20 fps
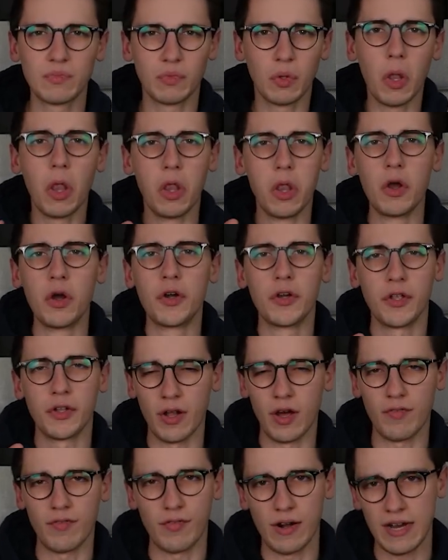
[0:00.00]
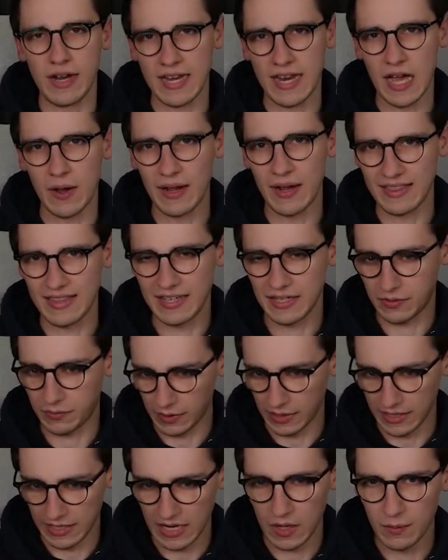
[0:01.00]
learned enough right now. I think right
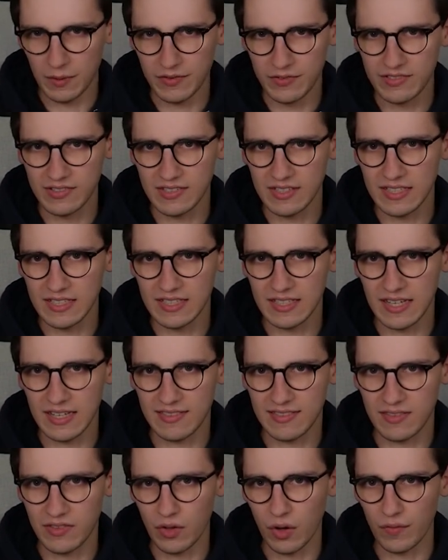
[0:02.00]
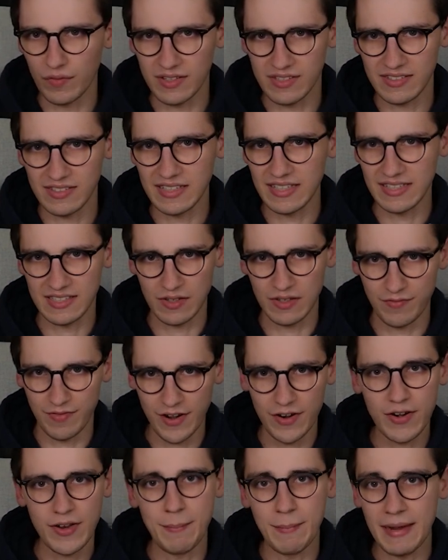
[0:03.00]
now we've seen that obviously it's a
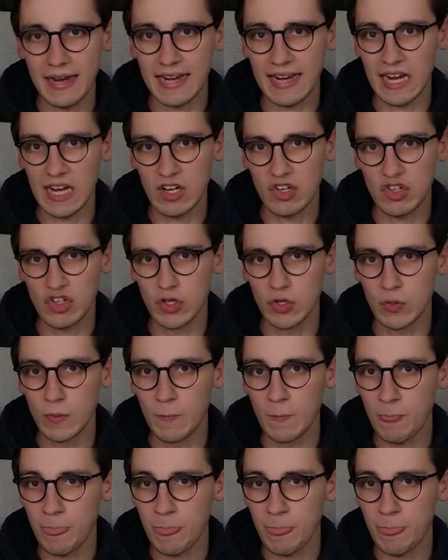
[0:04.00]
very big issue